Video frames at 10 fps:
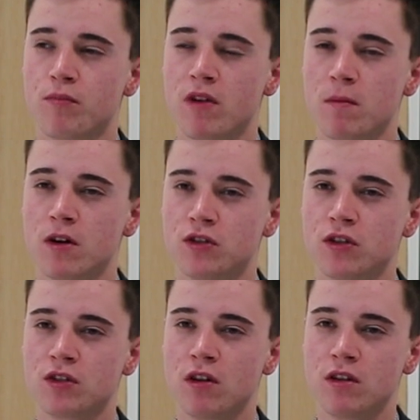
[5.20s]
Pretty much
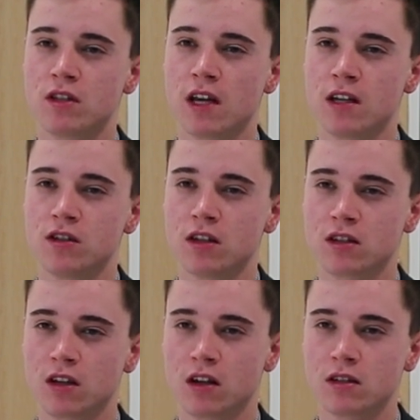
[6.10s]
as soon as second year
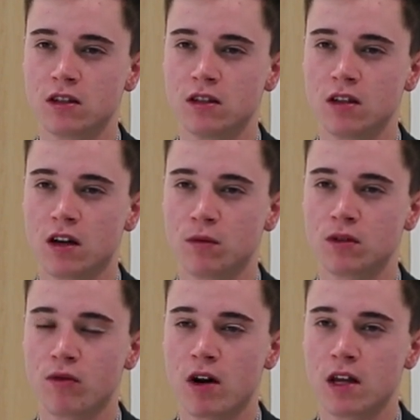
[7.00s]
started, I was
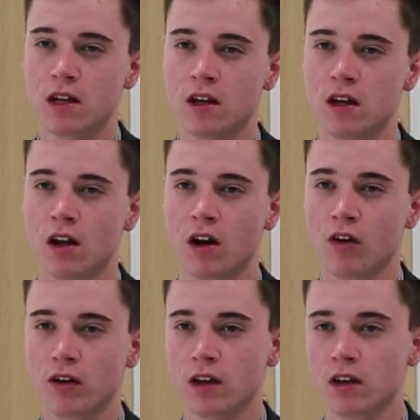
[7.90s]
already
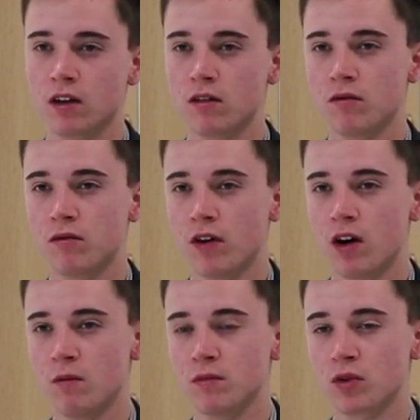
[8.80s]
looking at
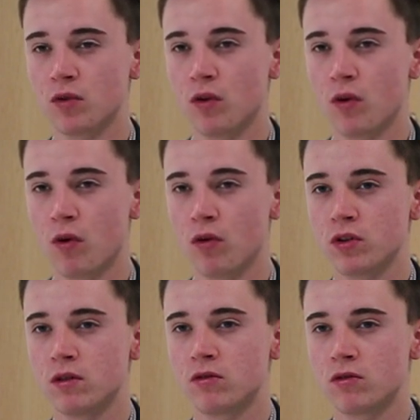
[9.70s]
firms or
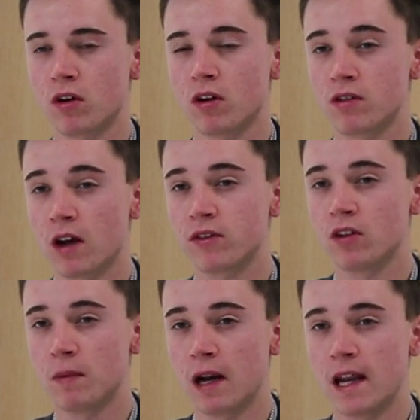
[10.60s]
drafting
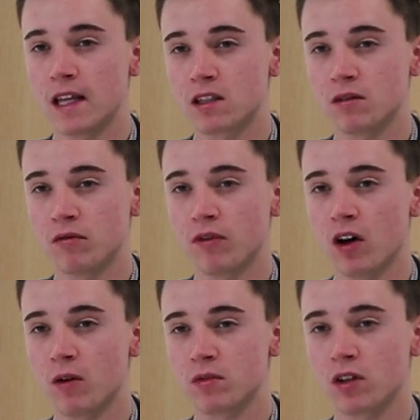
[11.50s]
up a list of
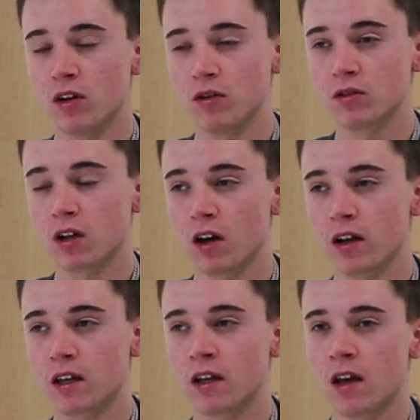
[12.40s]
firms that looked
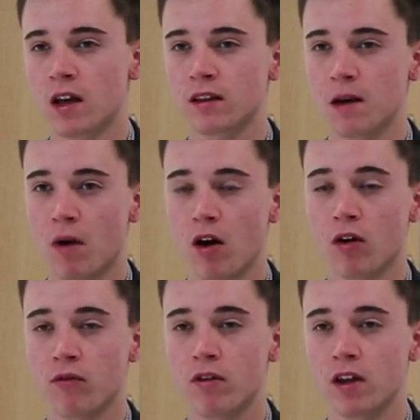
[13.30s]
like they might
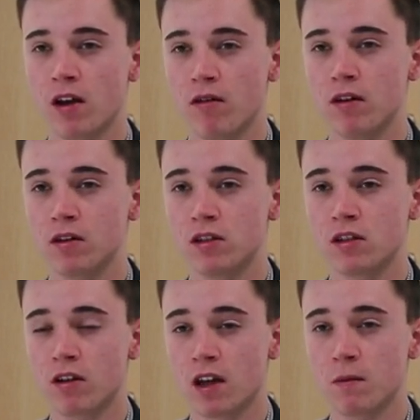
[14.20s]
offer a year in industry
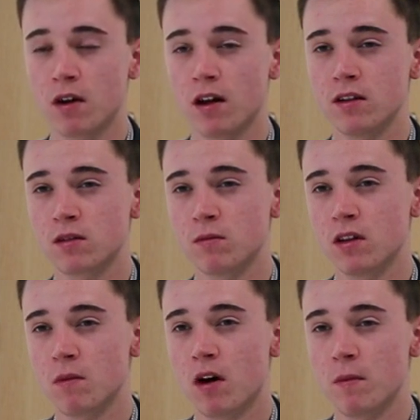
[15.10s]
scheme and something
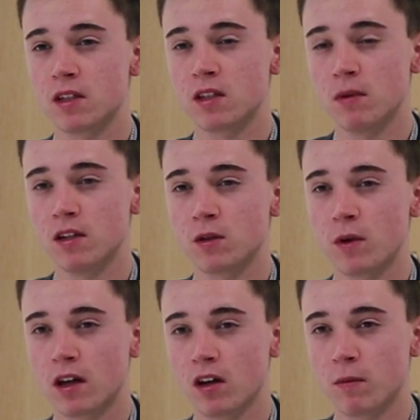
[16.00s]
that might be similar to
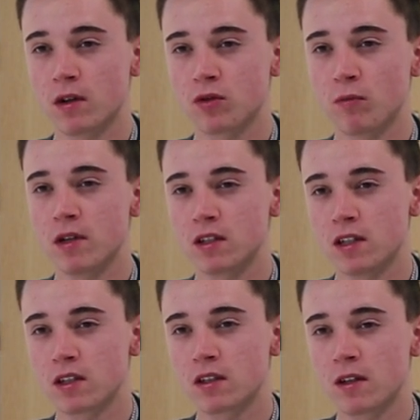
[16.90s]
economics or
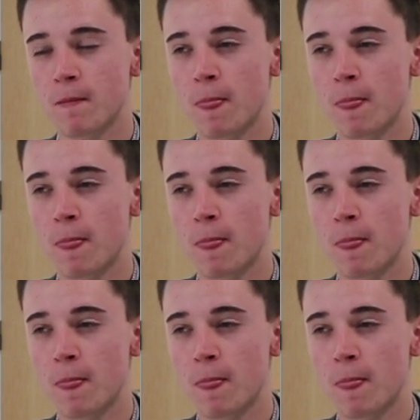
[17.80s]
business.